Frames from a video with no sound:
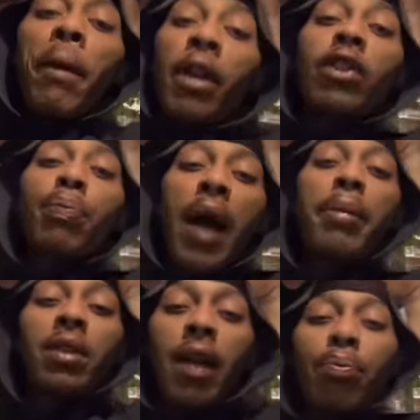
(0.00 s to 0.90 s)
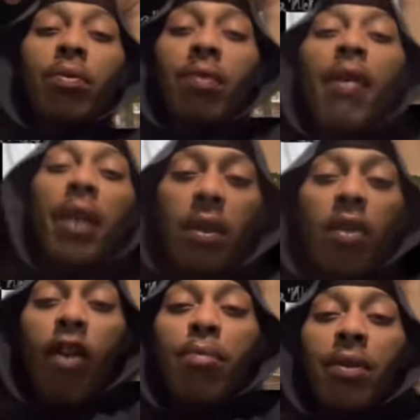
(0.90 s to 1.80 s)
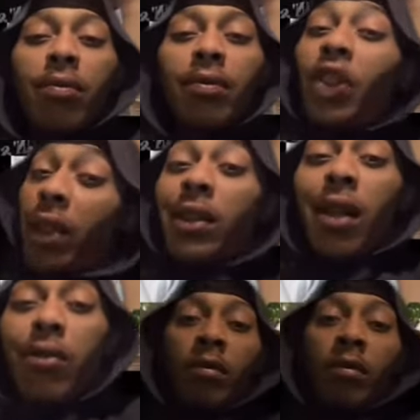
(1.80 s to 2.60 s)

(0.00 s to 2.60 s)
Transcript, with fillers: Here's a prime example of instant karma. Check this out.